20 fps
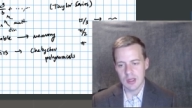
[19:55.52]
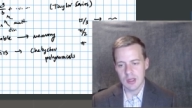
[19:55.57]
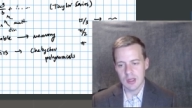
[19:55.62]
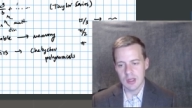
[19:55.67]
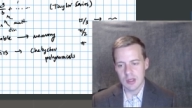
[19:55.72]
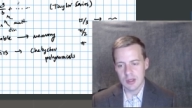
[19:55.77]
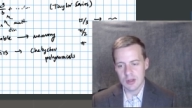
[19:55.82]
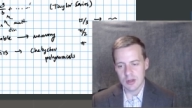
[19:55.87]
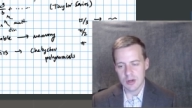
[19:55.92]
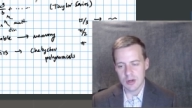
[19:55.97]

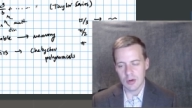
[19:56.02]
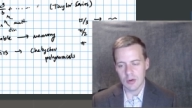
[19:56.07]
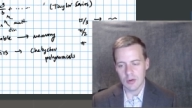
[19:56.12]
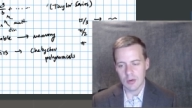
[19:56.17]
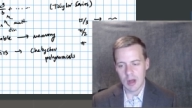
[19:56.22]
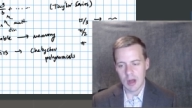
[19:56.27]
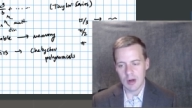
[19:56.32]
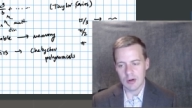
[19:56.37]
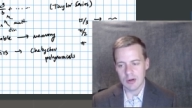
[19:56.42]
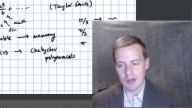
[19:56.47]
you know,
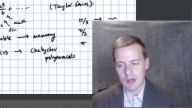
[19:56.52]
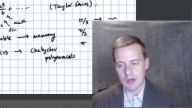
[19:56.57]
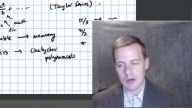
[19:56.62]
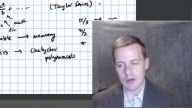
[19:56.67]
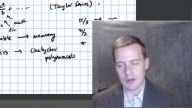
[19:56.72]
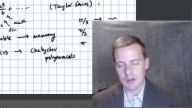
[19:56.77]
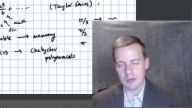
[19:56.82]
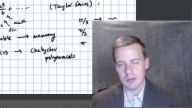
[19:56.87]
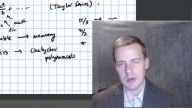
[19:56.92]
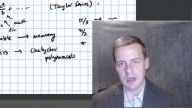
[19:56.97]
out here
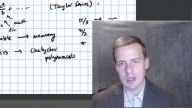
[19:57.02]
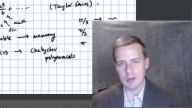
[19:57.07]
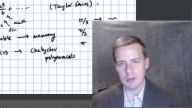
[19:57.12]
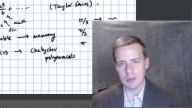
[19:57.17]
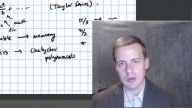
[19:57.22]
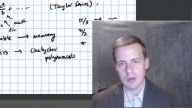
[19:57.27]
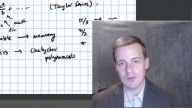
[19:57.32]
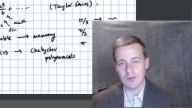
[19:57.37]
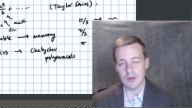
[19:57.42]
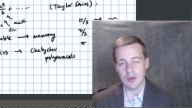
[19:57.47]
to make them
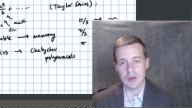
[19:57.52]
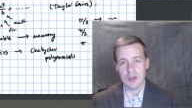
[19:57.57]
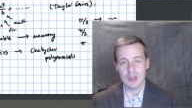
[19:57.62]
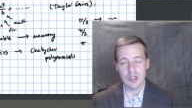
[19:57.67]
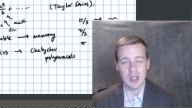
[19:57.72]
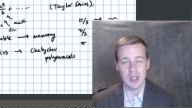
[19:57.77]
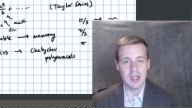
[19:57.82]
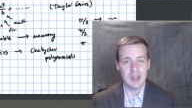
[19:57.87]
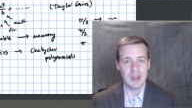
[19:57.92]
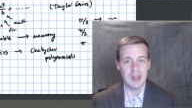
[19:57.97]
converge.
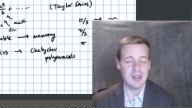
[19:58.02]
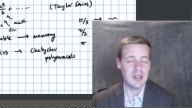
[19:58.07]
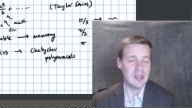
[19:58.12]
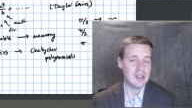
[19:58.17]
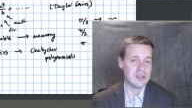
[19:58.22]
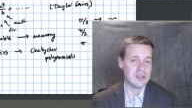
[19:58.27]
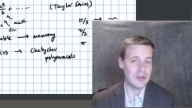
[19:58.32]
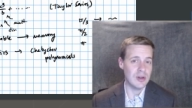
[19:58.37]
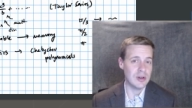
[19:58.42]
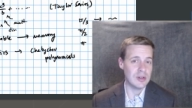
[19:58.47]
That takes a
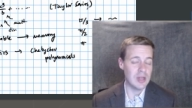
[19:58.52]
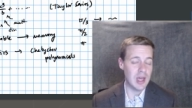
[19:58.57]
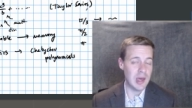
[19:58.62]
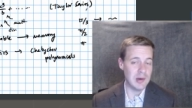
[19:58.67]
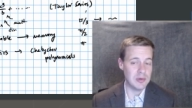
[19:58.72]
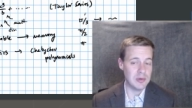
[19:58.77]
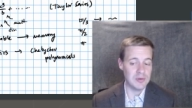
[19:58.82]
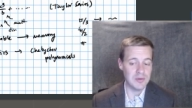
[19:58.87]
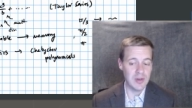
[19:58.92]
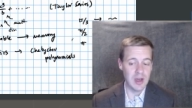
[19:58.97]
long time to
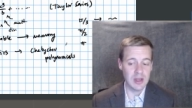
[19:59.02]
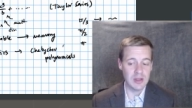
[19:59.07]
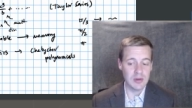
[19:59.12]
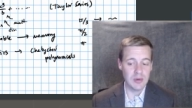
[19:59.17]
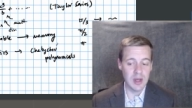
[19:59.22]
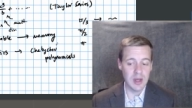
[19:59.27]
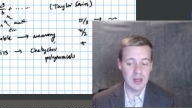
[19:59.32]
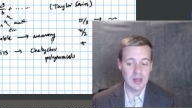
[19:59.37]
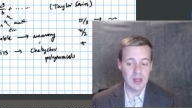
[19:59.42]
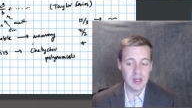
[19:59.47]

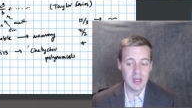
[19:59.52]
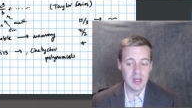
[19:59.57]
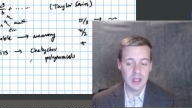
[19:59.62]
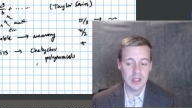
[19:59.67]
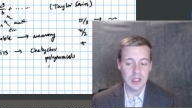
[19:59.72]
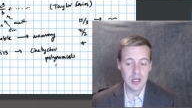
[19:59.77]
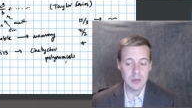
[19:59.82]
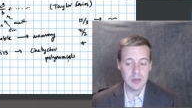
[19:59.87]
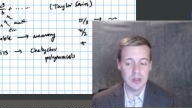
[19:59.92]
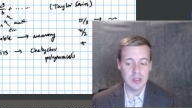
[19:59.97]
evaluate.
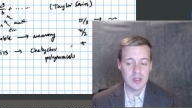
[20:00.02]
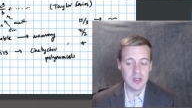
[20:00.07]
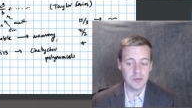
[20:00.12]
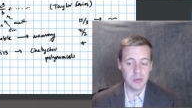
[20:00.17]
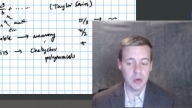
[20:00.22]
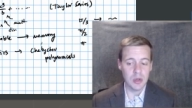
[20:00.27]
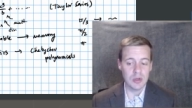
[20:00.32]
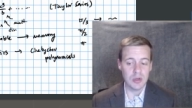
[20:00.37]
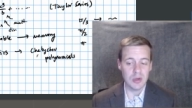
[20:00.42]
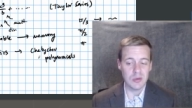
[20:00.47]
Chebyshev
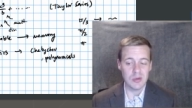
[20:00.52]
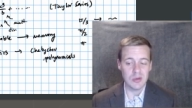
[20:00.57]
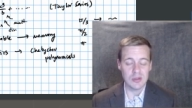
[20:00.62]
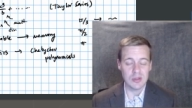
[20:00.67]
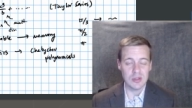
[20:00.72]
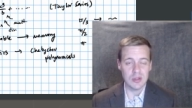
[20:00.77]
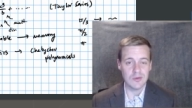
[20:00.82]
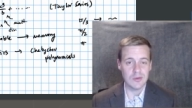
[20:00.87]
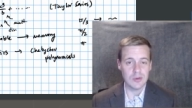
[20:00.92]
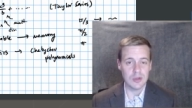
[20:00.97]
polynomials
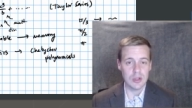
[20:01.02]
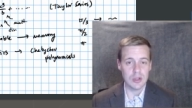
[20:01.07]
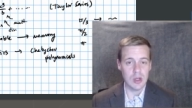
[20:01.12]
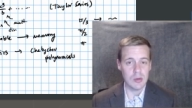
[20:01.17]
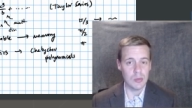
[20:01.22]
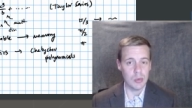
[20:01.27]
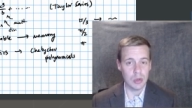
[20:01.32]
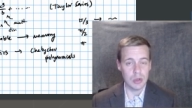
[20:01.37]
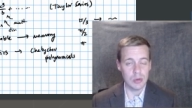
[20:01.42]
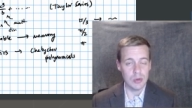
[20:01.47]
converge a lot more
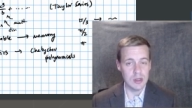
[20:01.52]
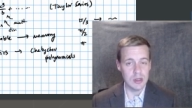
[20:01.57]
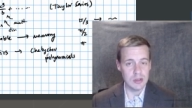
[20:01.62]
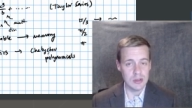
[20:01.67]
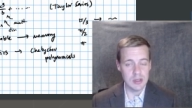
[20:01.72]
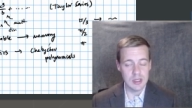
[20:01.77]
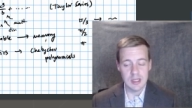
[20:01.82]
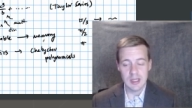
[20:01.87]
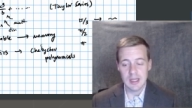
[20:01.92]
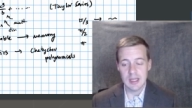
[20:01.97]

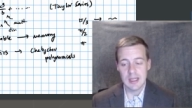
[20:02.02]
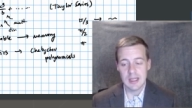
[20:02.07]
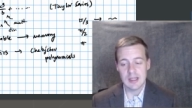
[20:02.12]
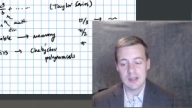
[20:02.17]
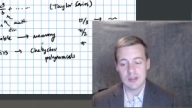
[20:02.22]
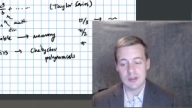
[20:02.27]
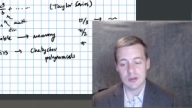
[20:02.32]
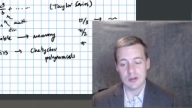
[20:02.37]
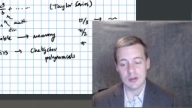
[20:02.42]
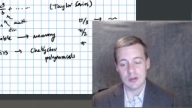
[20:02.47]
quickly, so
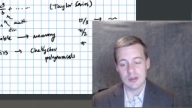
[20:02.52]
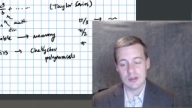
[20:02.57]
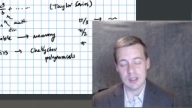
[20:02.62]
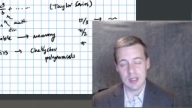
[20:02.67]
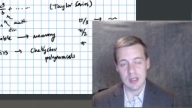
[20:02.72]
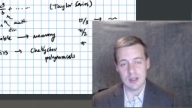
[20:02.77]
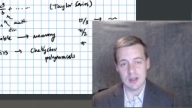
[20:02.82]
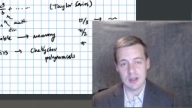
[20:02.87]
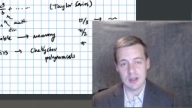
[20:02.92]
it turns out they're